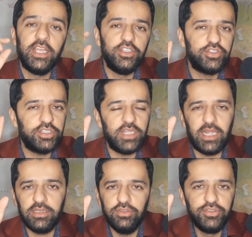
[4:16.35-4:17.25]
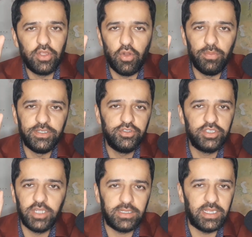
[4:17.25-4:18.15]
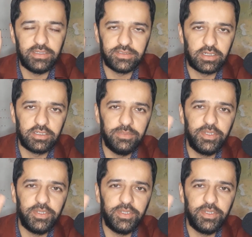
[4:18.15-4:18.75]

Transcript: You should not lose hope and you should not get disheartened,